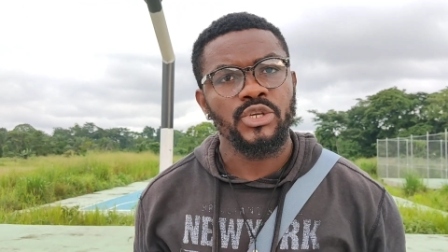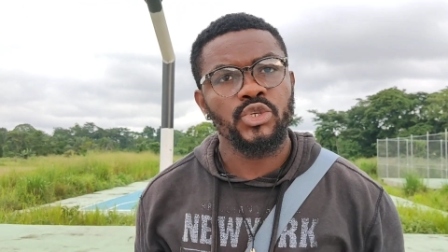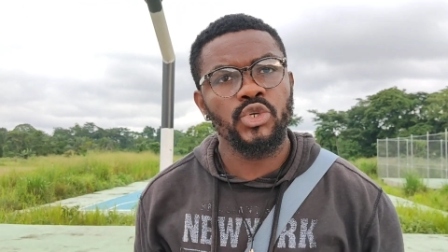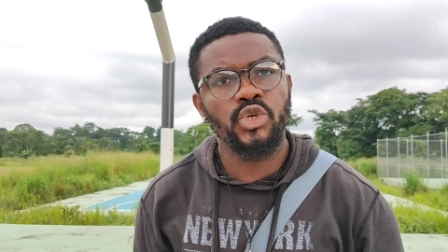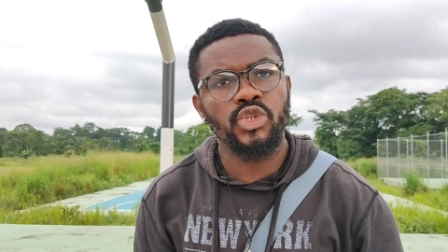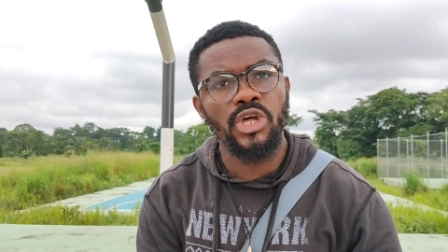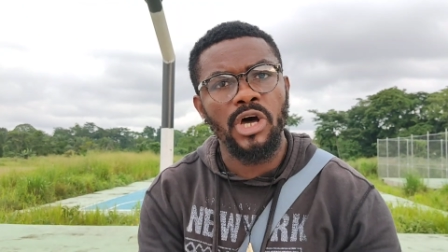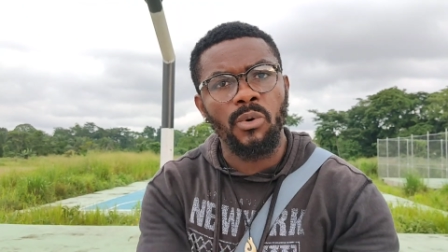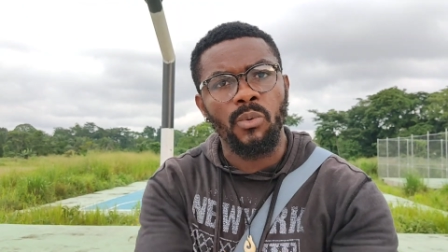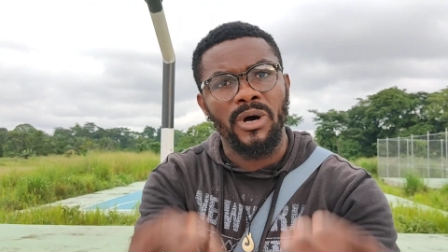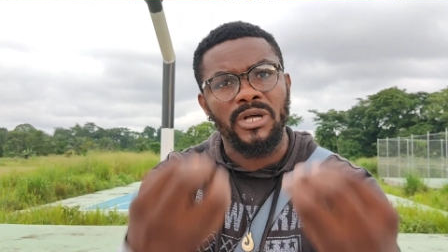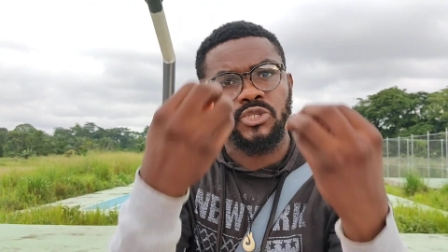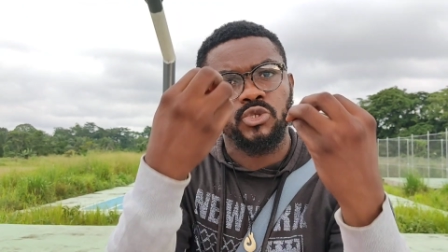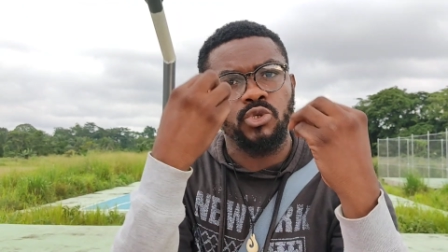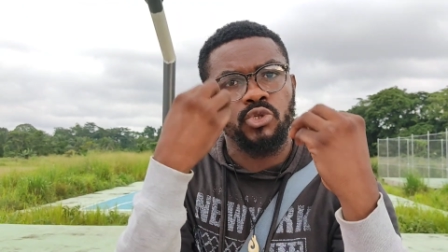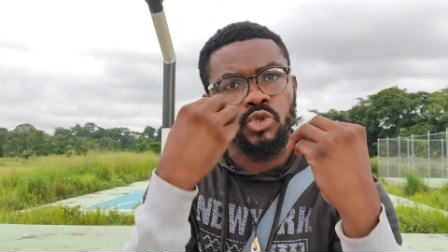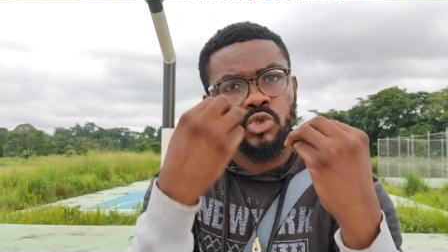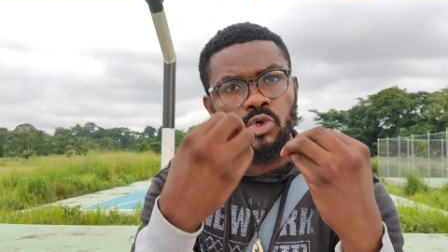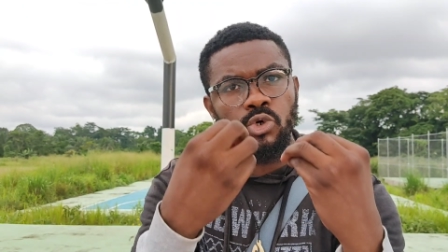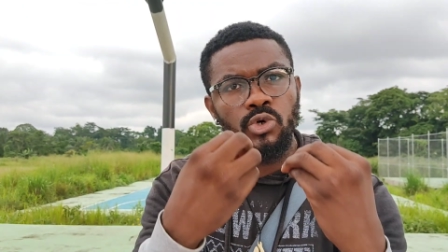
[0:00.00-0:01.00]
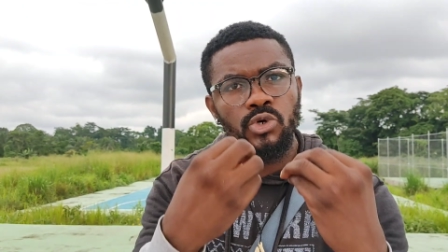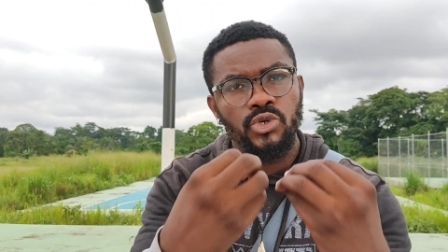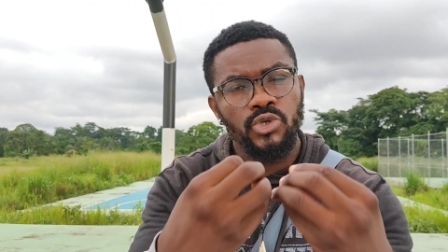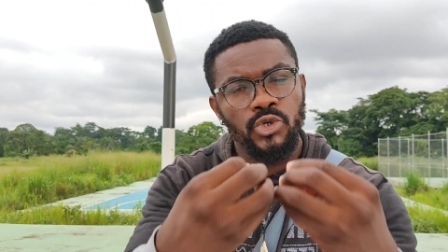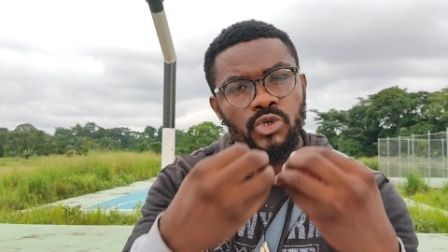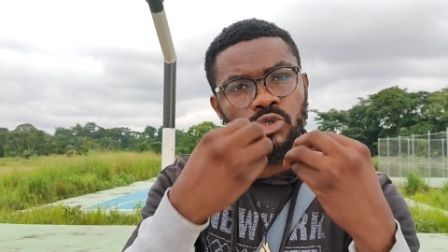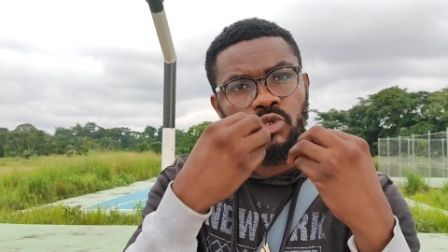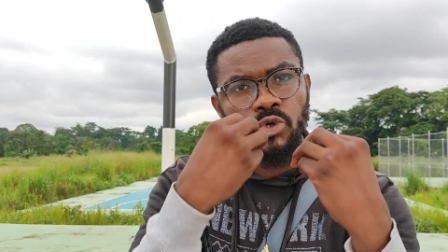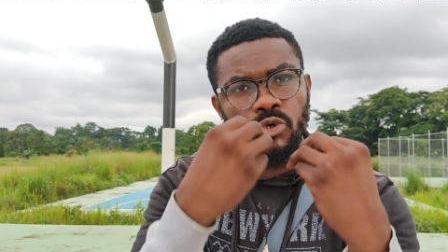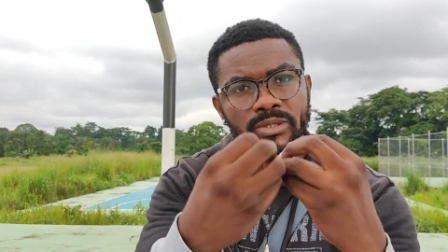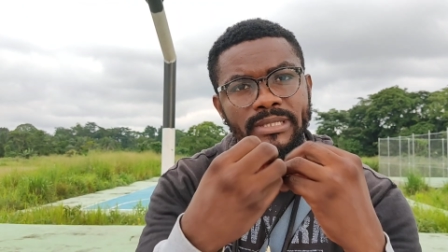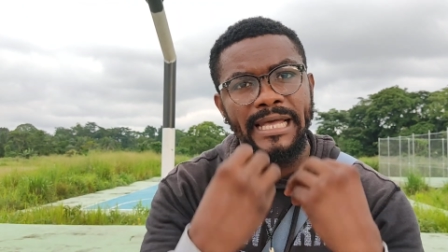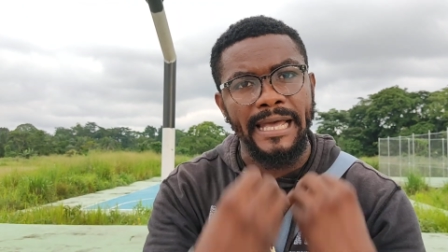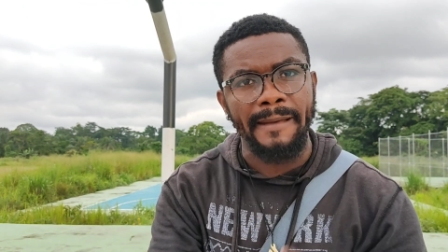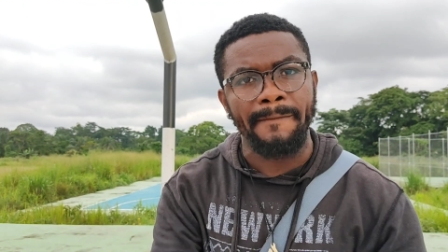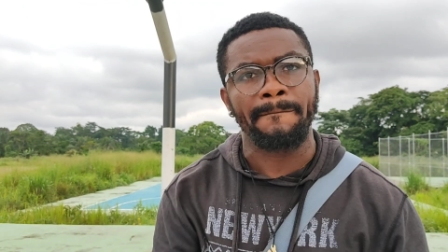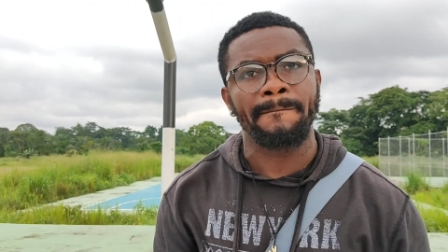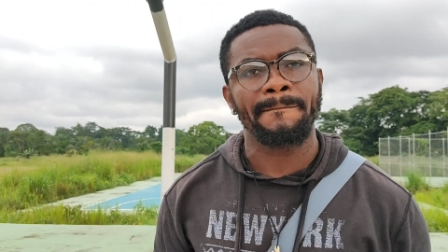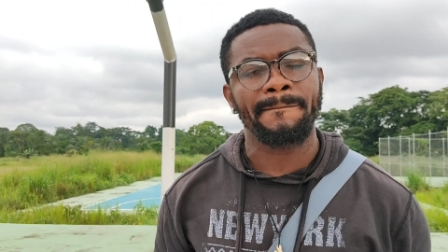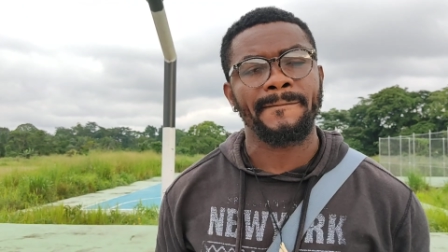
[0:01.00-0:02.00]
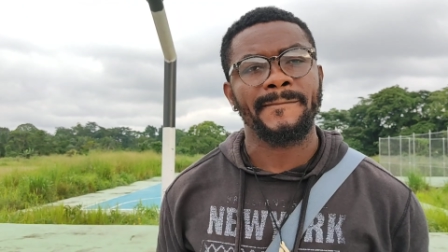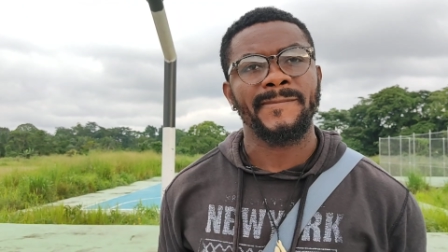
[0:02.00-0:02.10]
You know what to do, you do them.